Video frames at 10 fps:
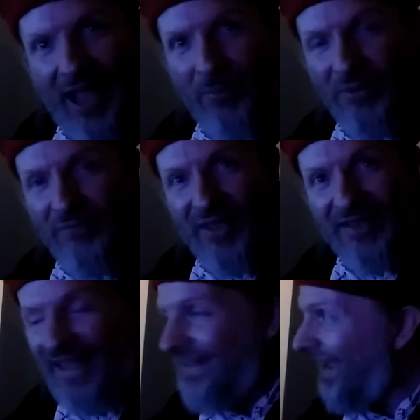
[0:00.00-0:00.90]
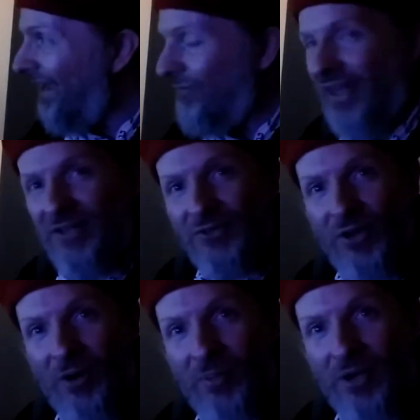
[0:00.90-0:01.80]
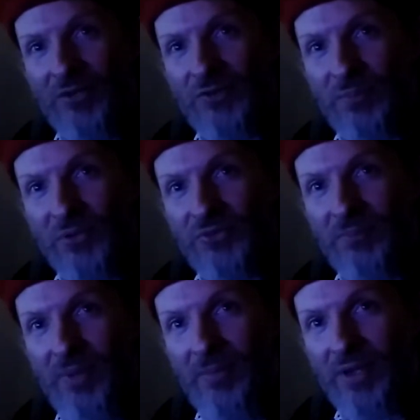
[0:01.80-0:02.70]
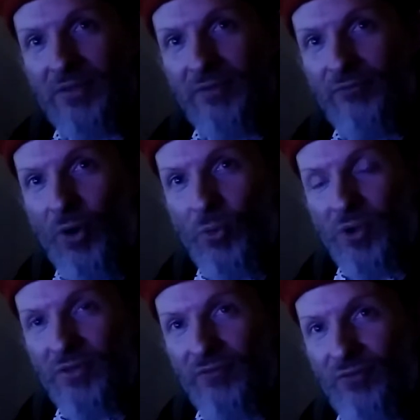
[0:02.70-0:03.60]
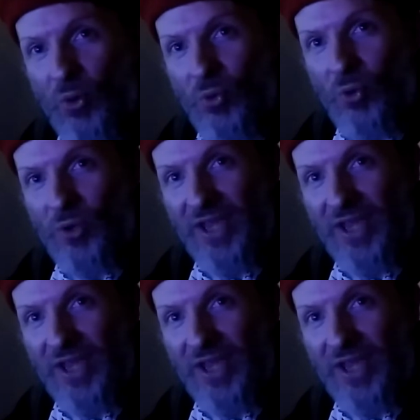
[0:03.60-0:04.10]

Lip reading: wonder if if that guitar part is supposed to mimic the vocal